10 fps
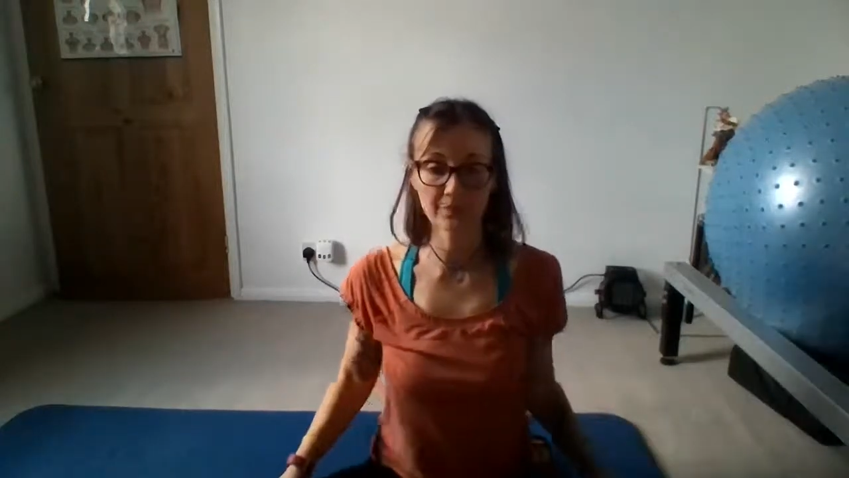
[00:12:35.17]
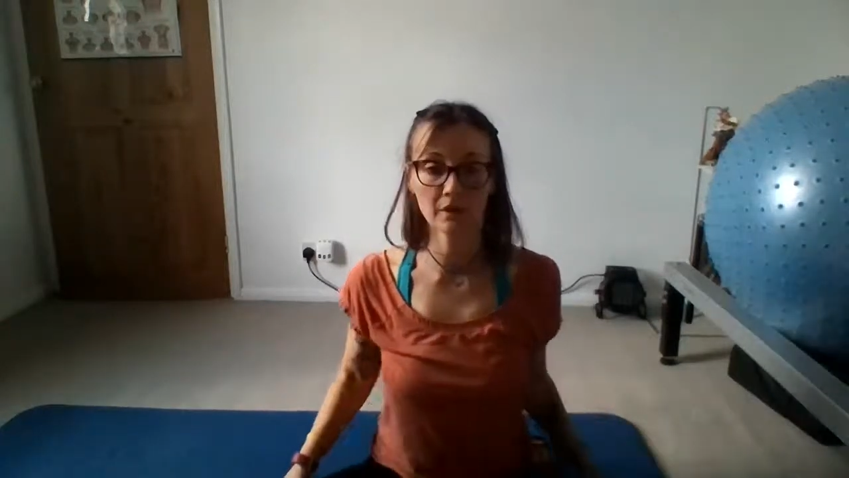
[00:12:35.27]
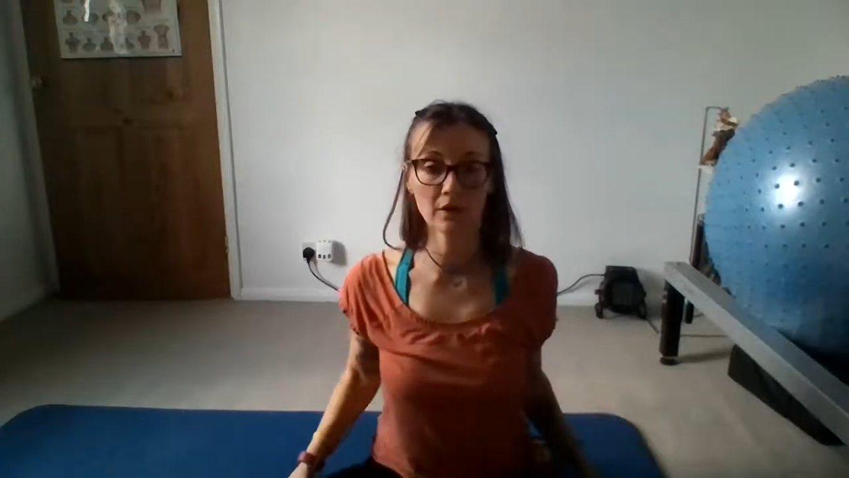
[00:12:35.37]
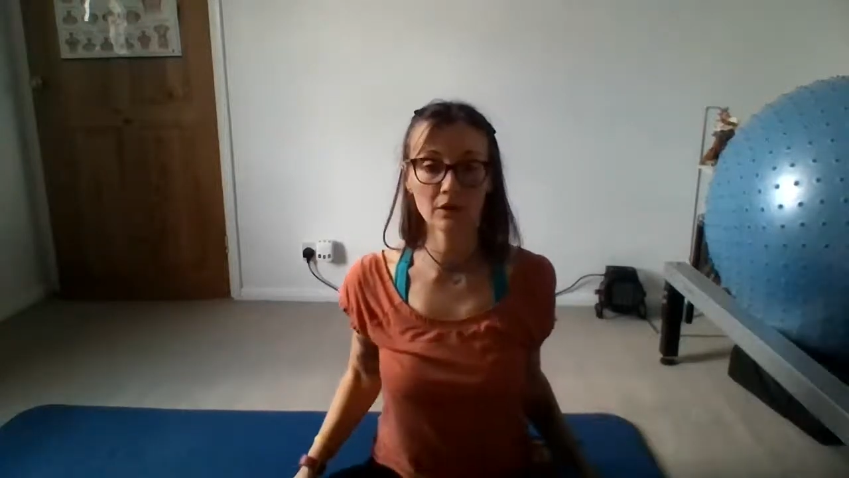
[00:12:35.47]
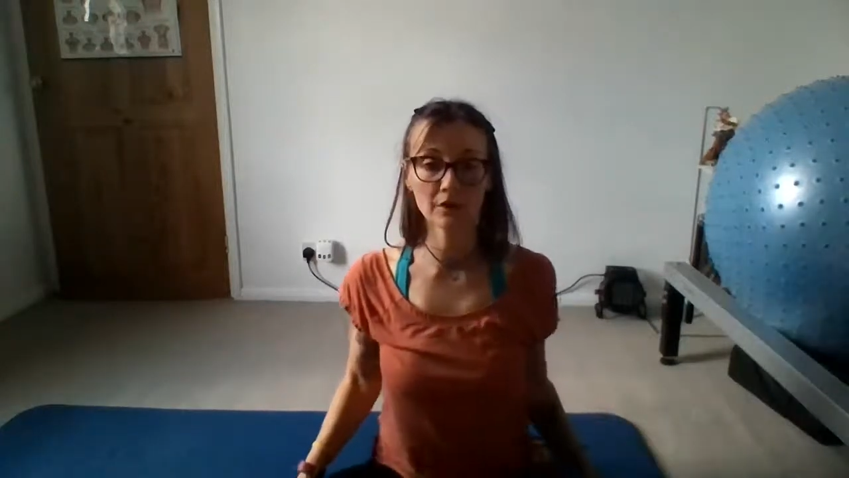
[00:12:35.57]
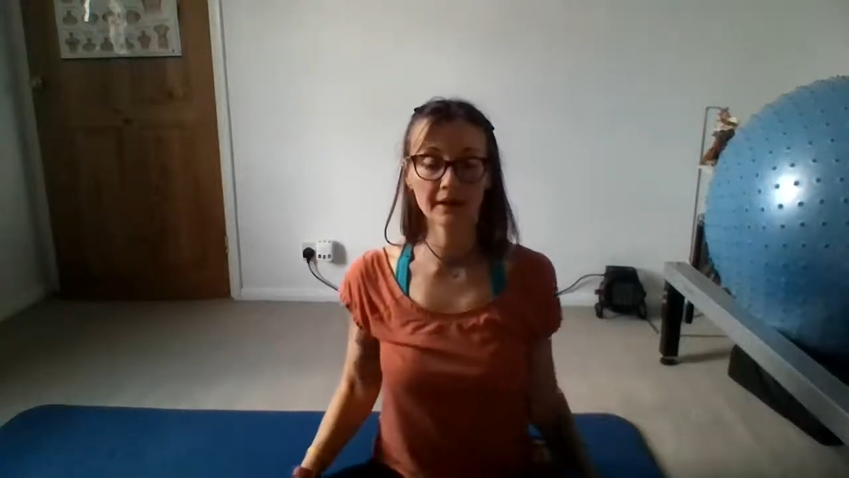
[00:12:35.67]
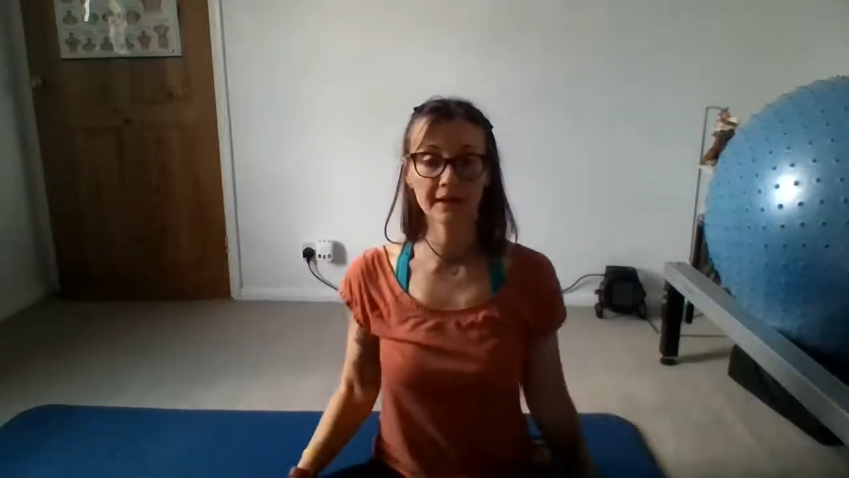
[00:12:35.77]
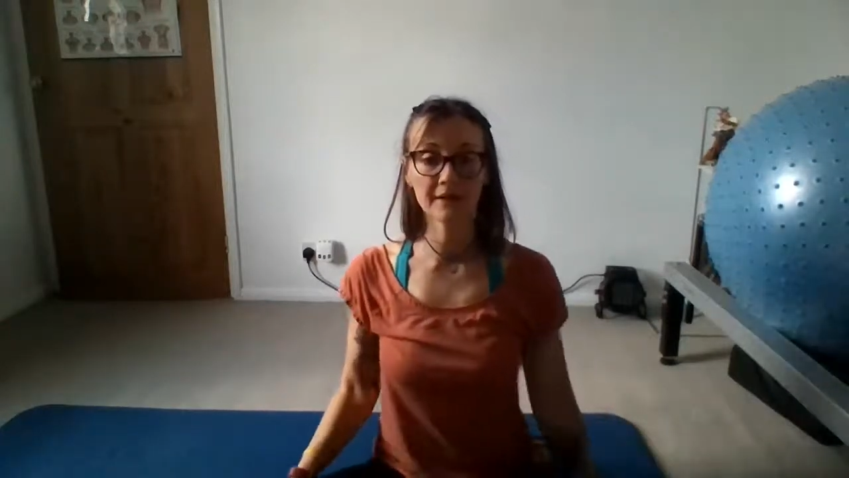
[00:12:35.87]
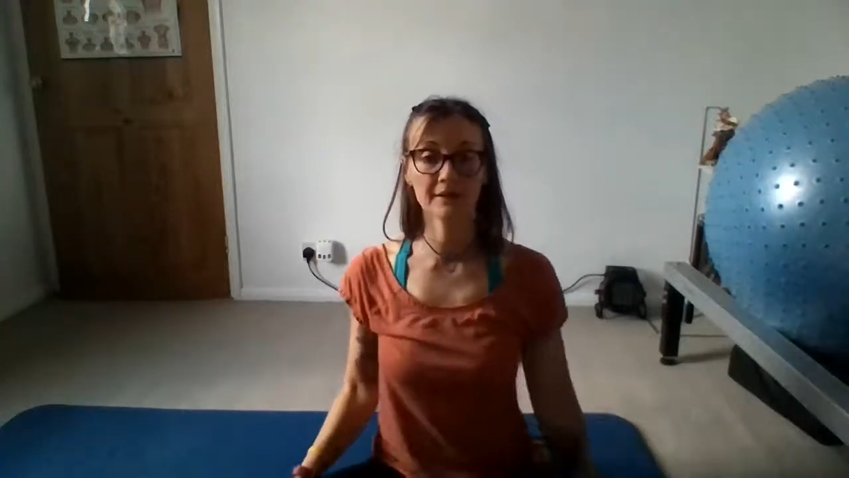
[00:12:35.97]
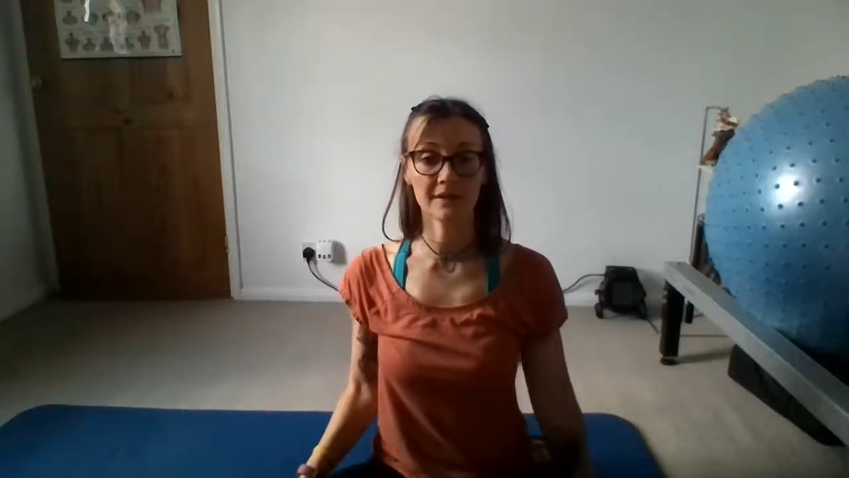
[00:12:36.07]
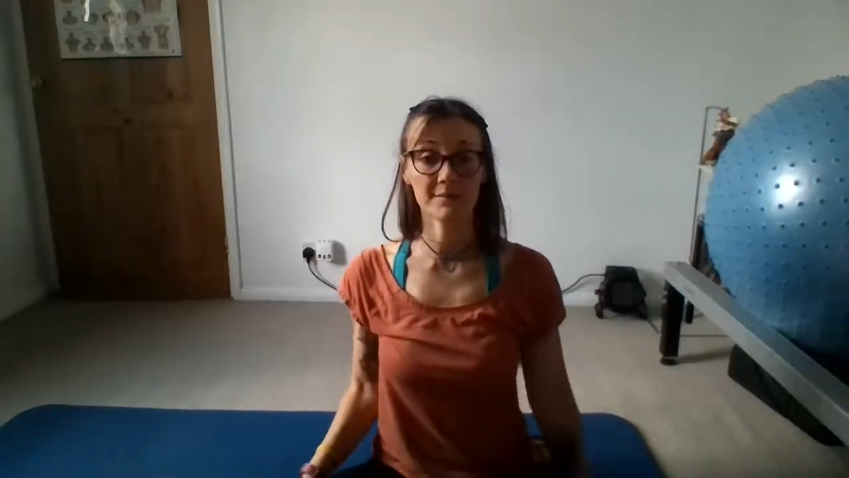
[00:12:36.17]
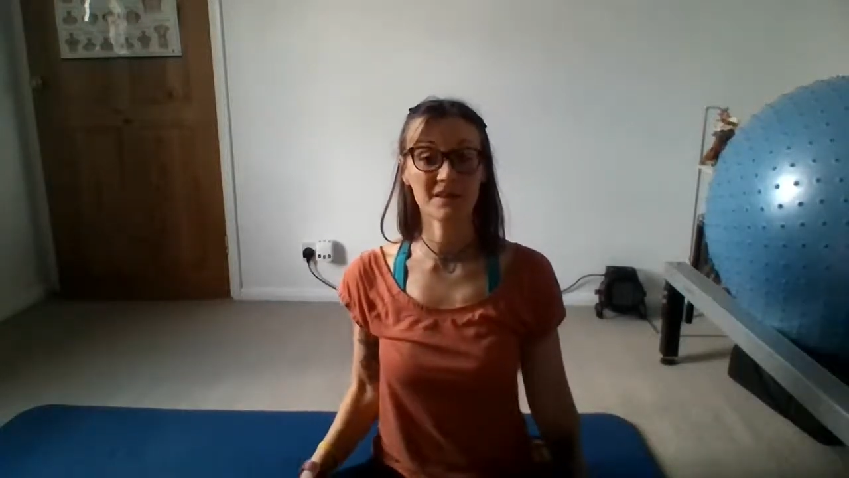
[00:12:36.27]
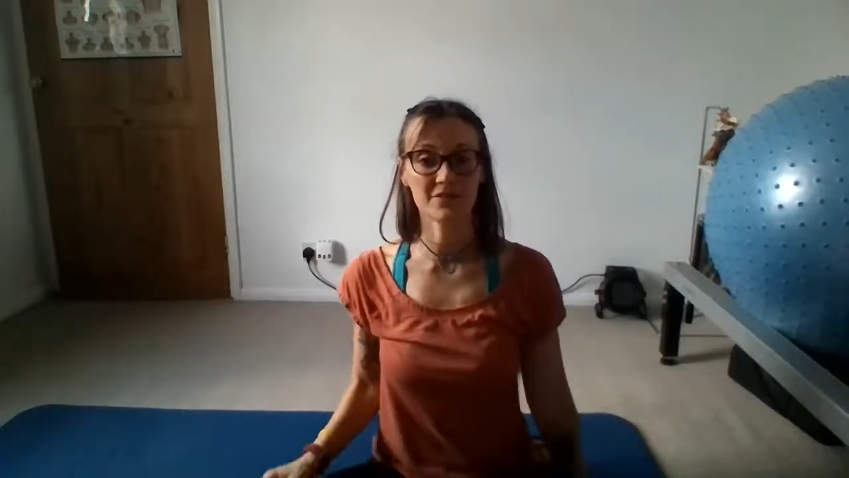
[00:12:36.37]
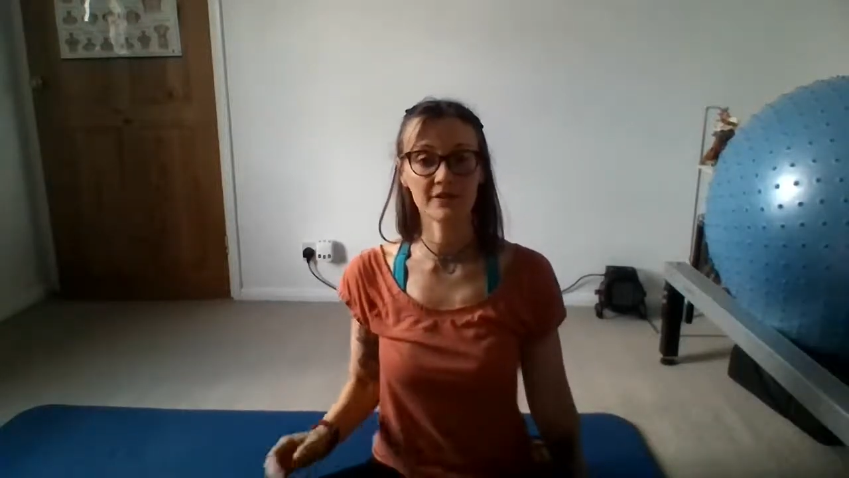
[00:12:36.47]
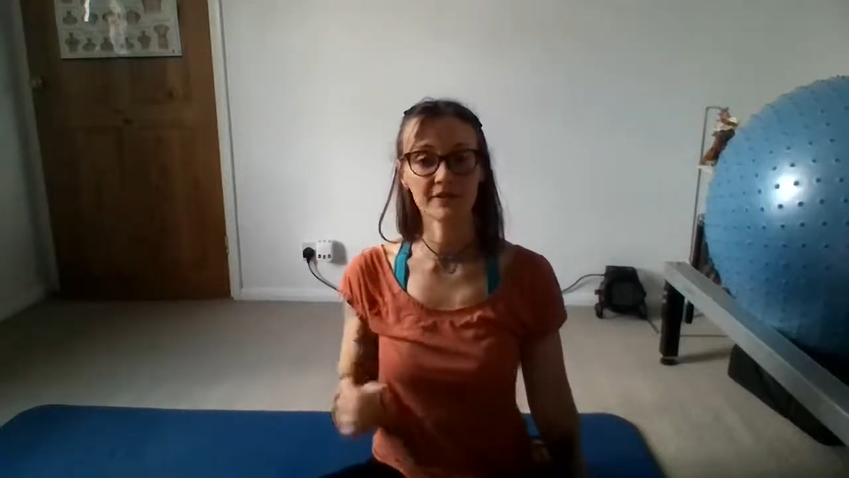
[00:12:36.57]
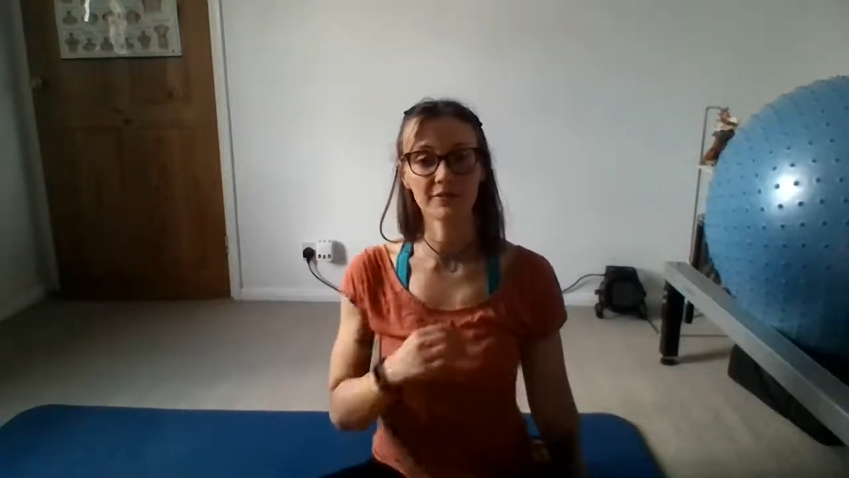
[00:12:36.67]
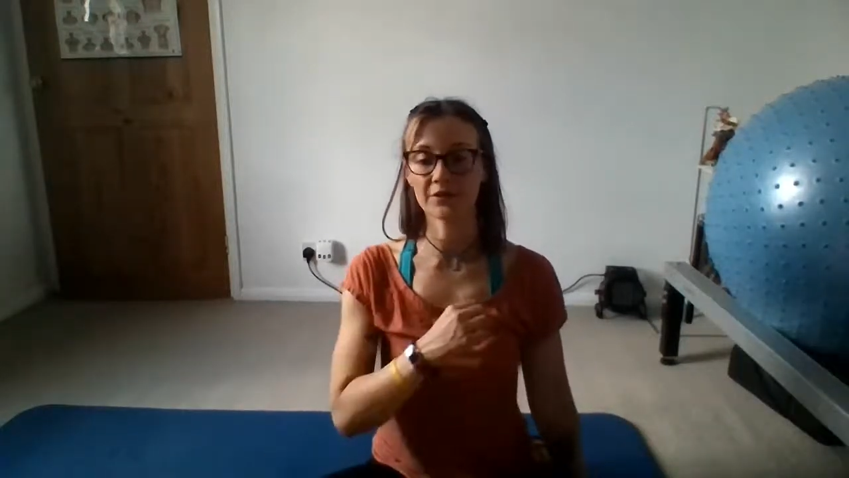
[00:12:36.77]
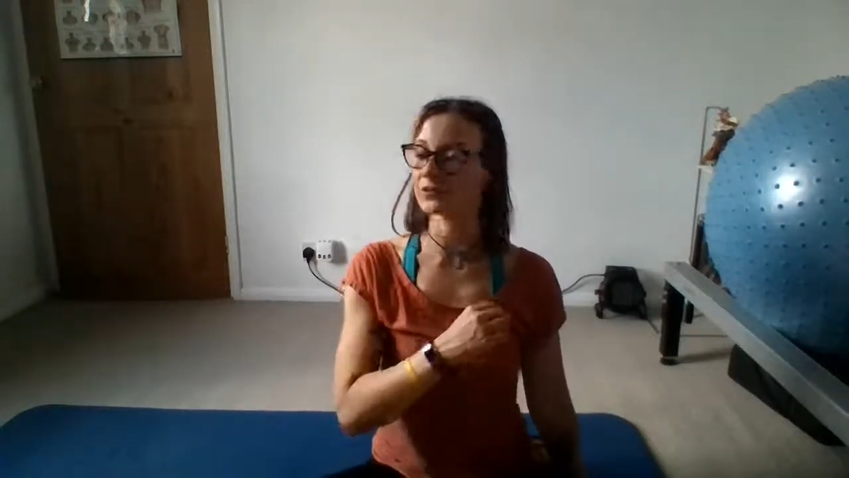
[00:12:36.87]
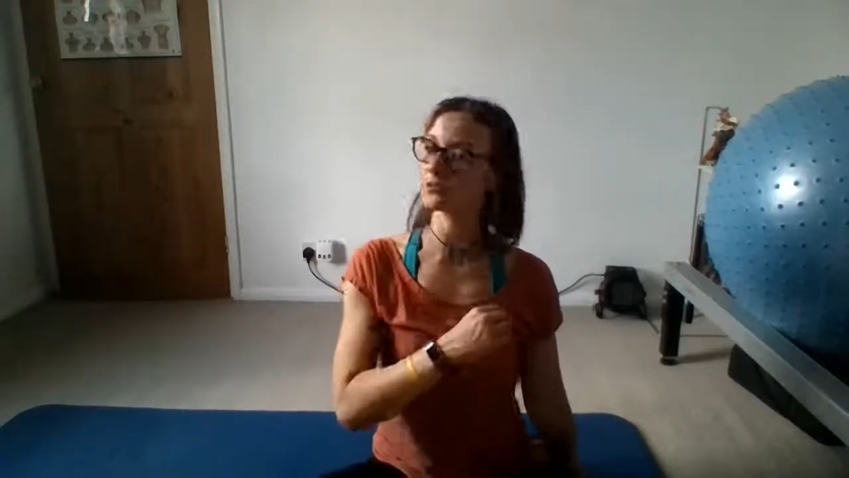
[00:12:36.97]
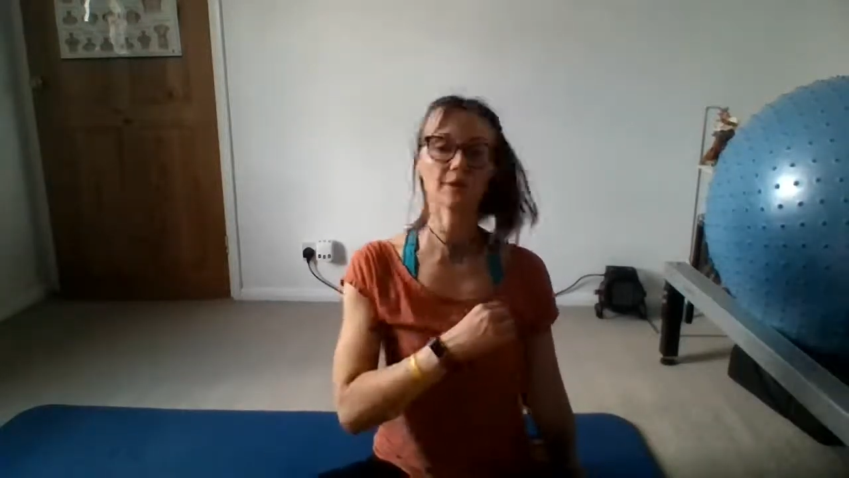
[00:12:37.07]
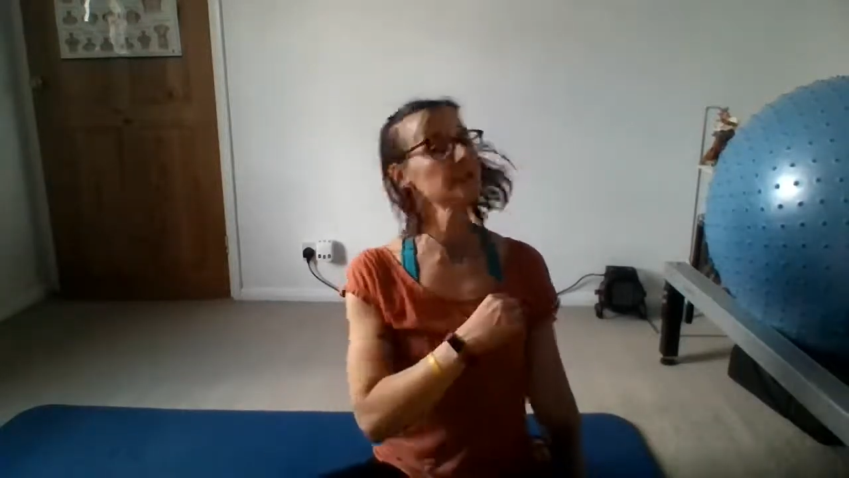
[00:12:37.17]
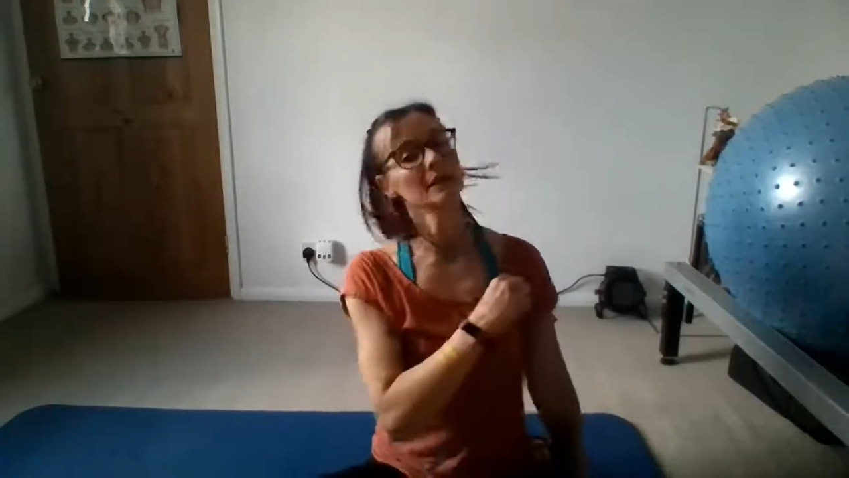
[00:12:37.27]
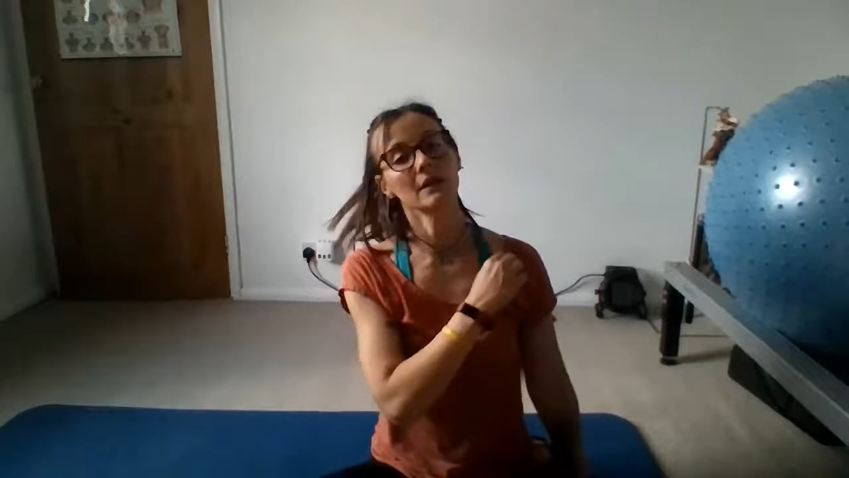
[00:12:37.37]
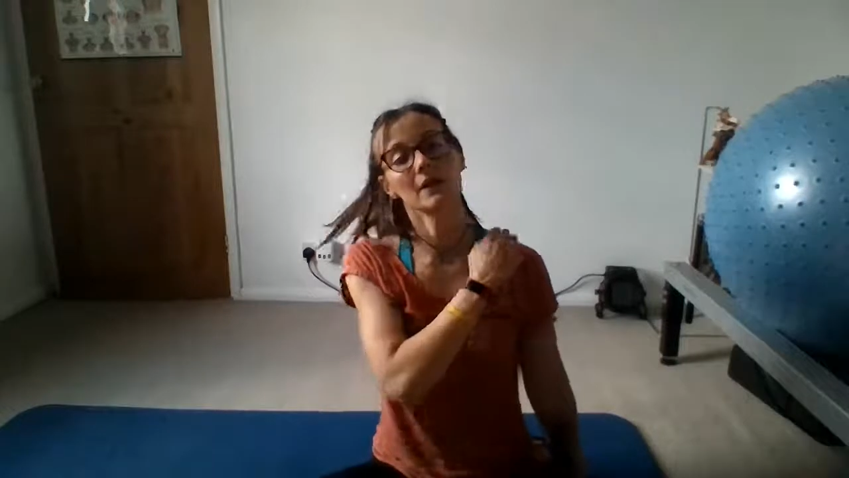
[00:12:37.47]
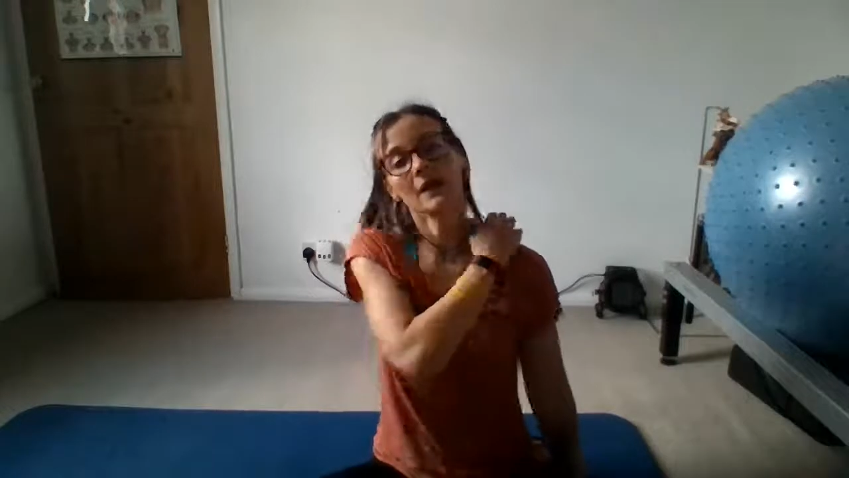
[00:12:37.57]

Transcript: Okay, that might feel different already.